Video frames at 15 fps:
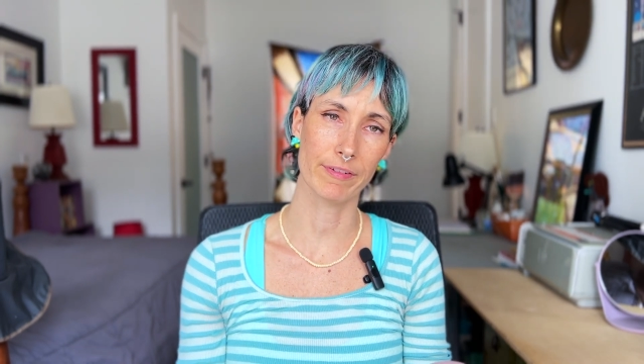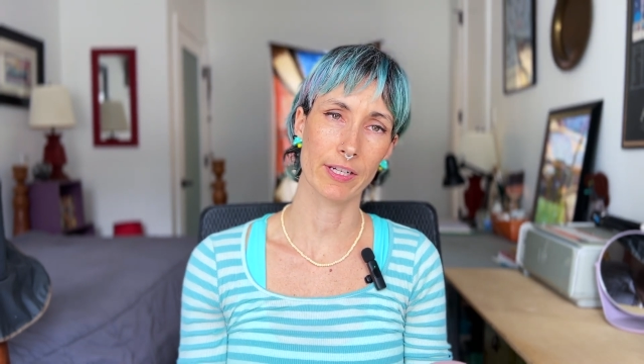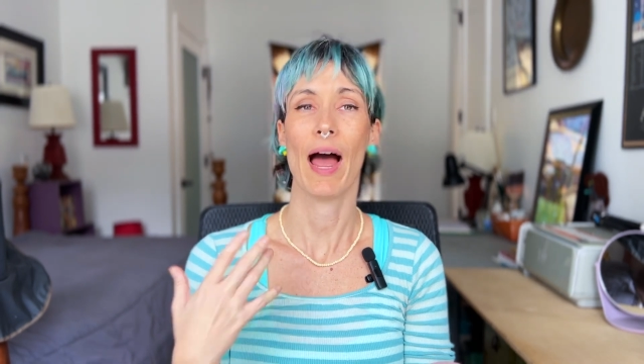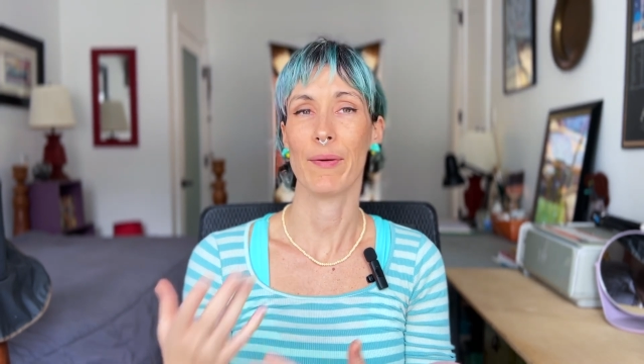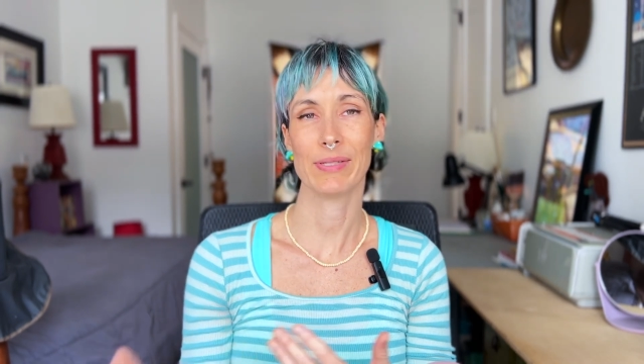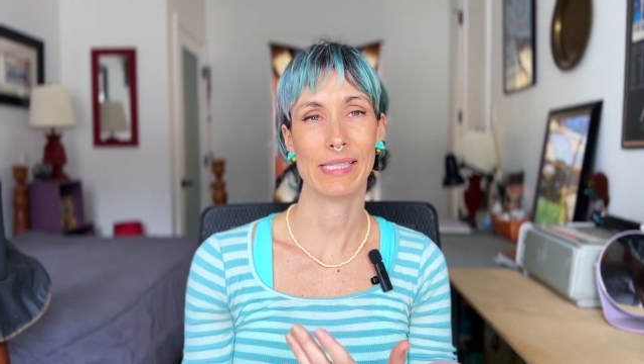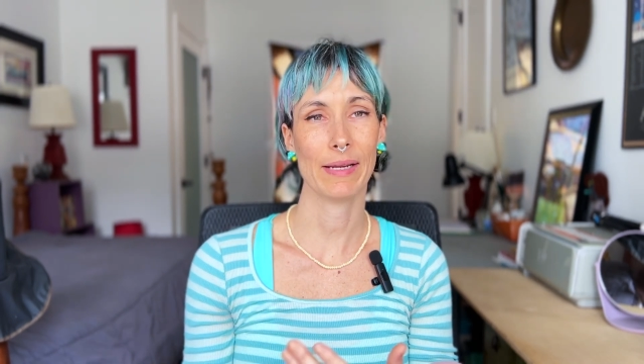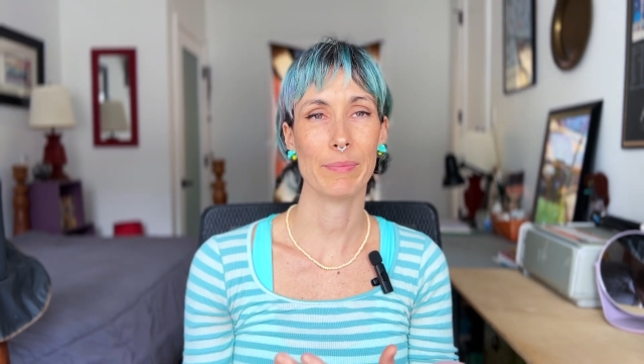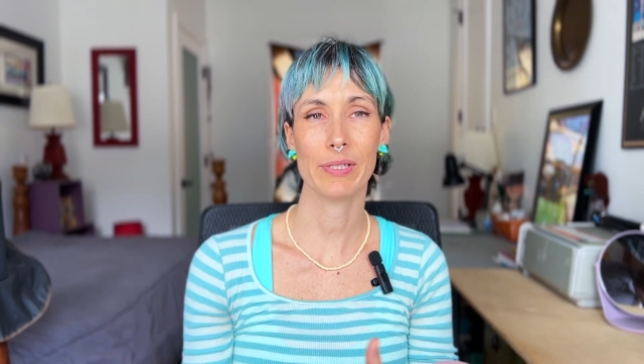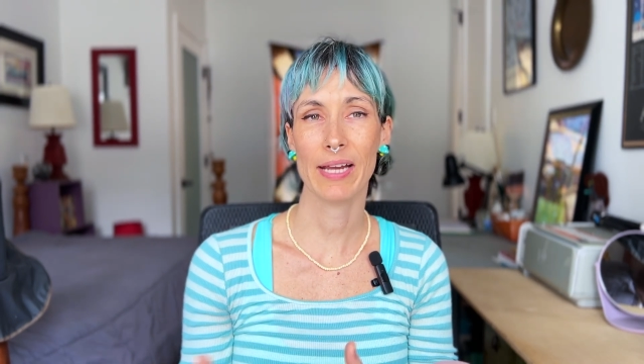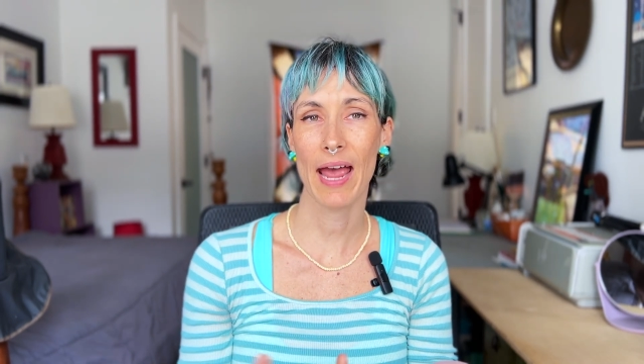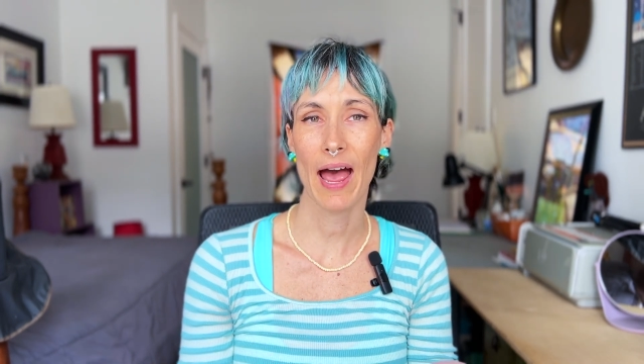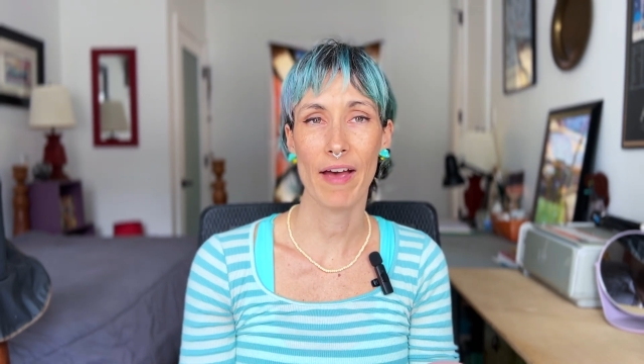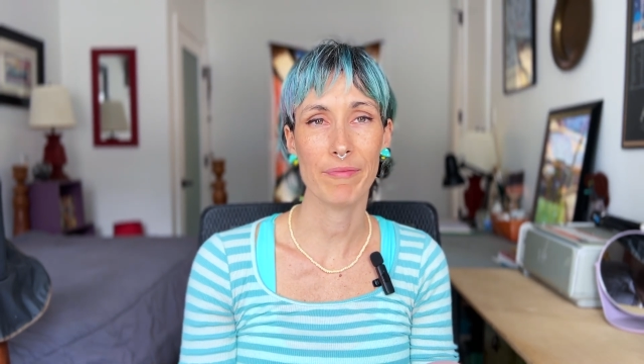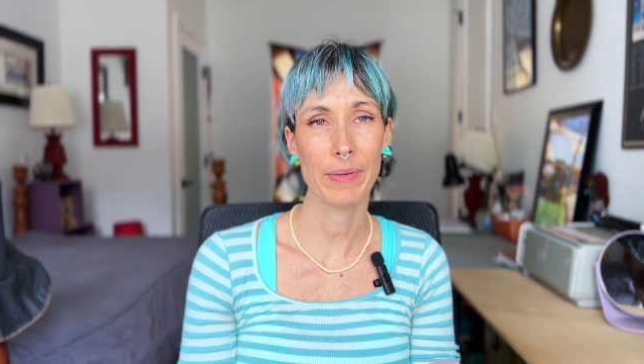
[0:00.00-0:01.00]
I was able to
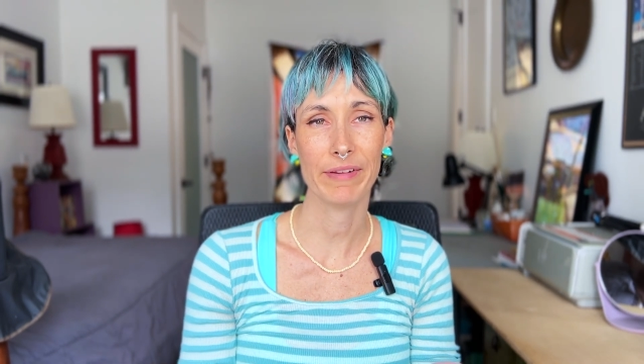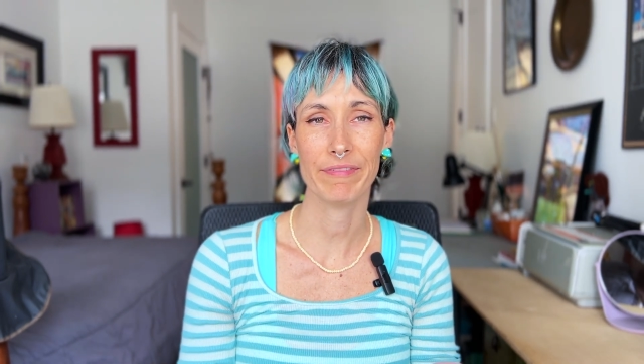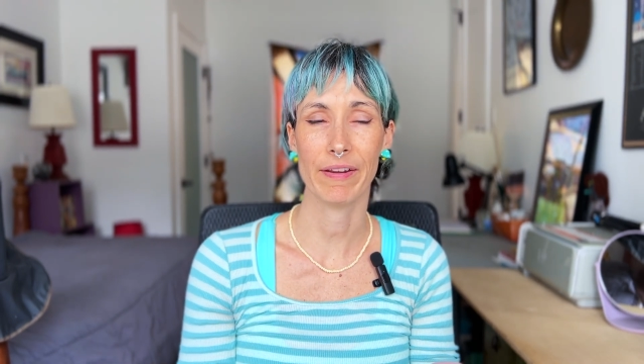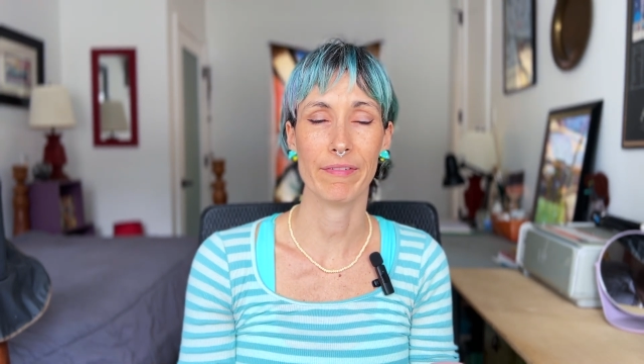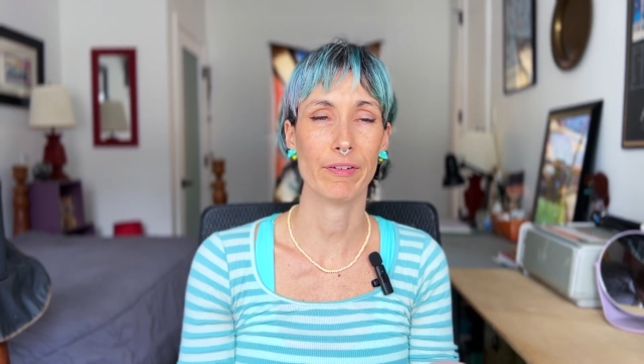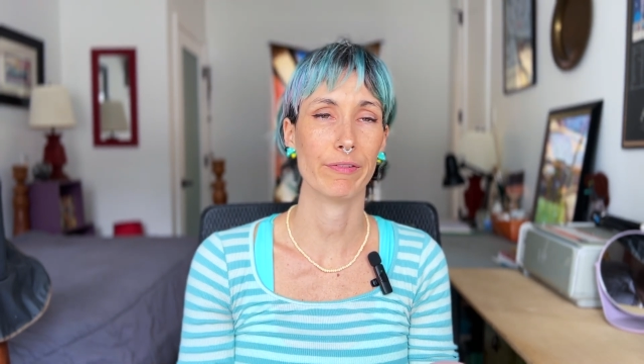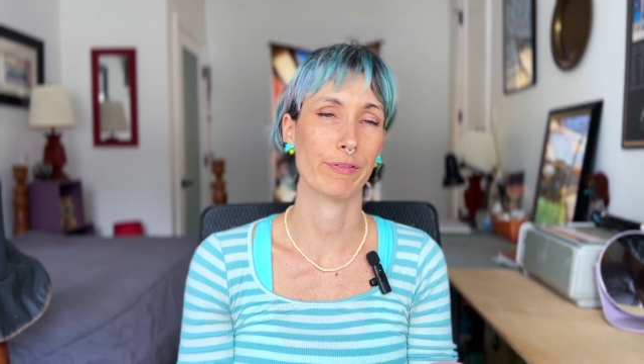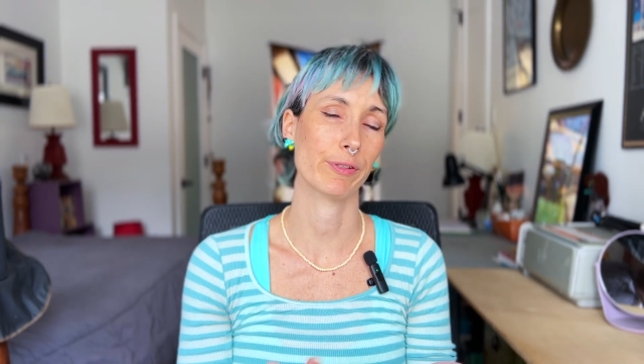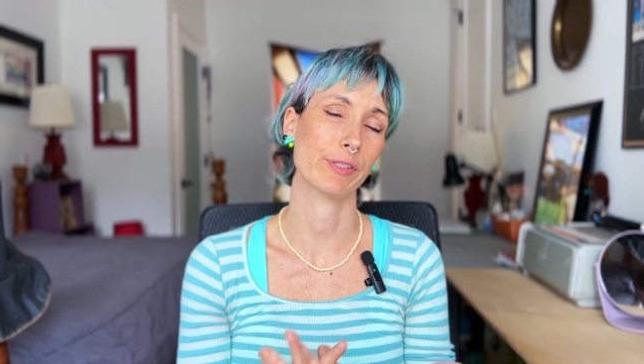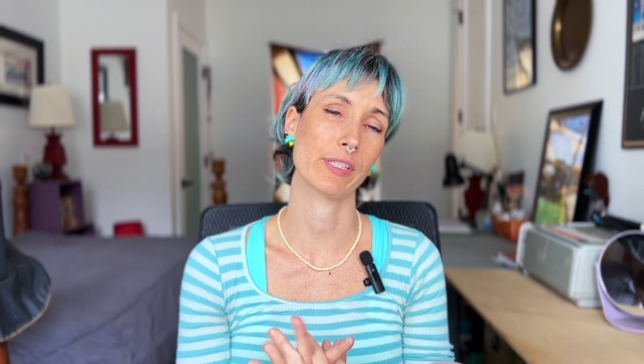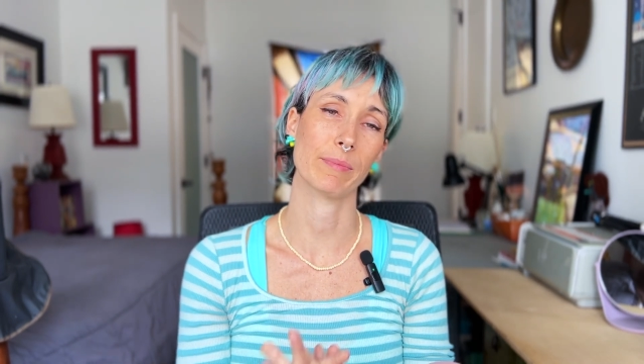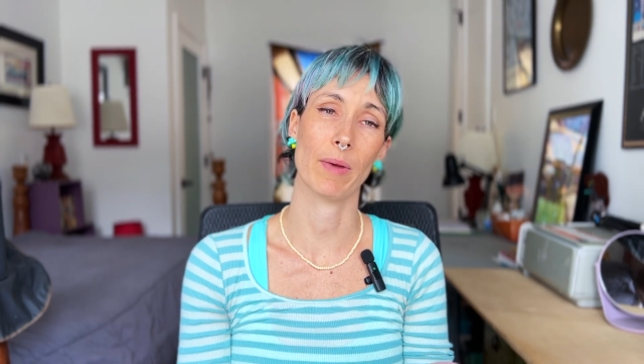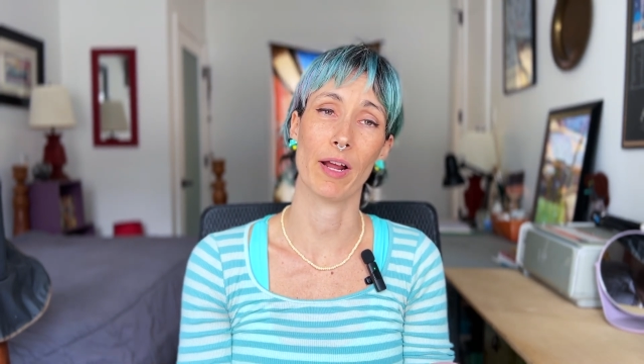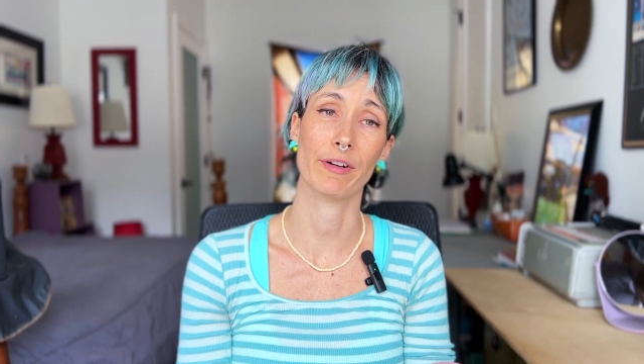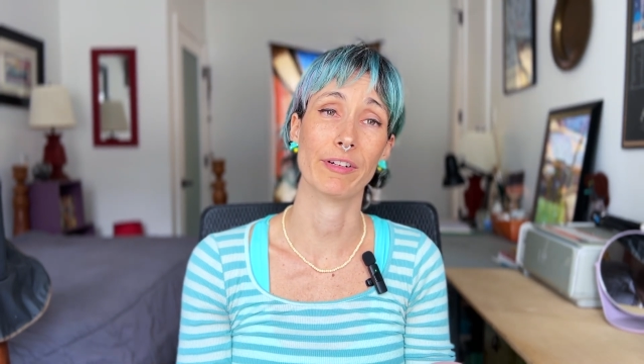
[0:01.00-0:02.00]
have my favorite foods
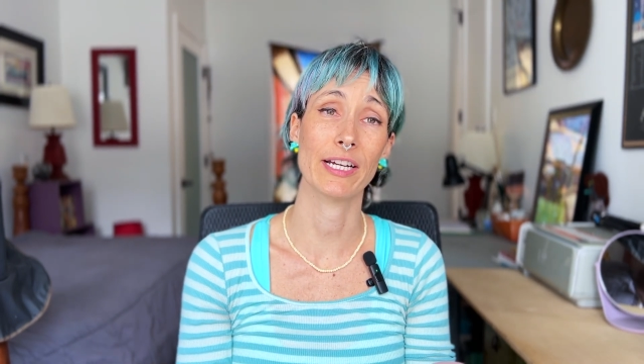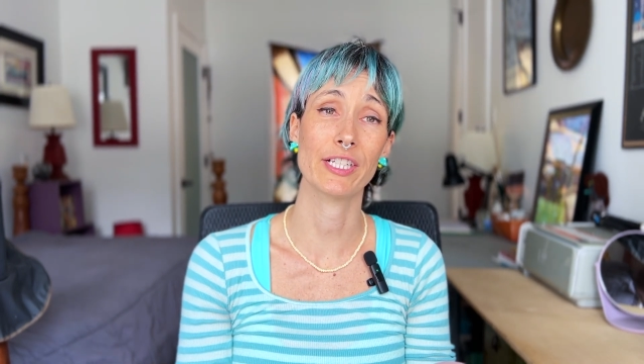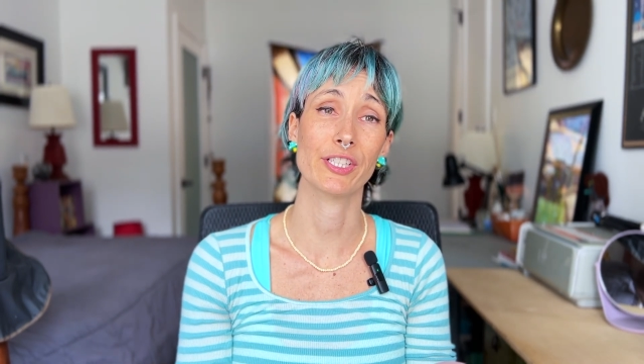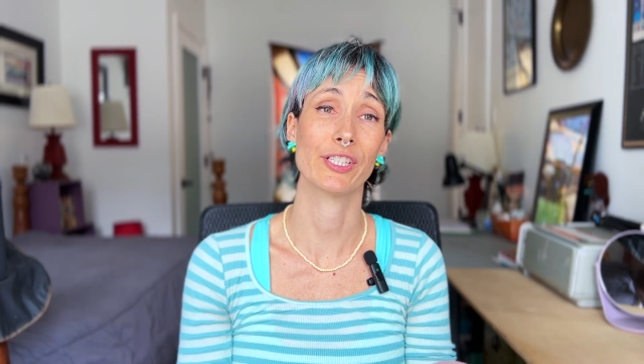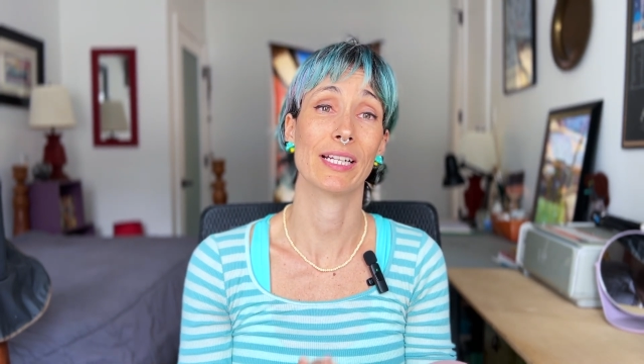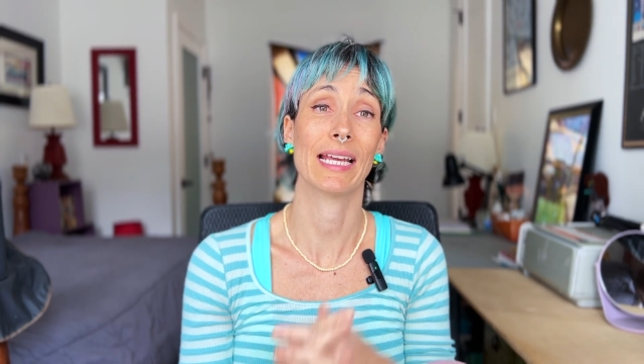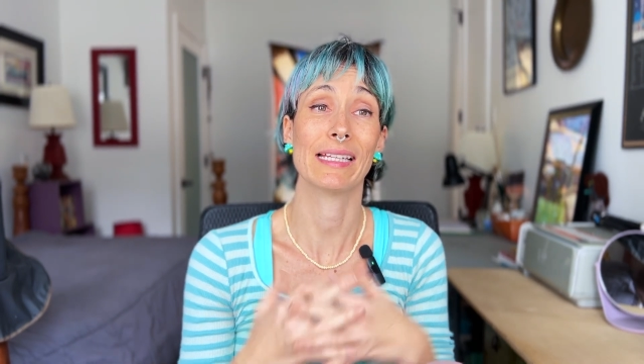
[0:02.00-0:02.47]
in moderation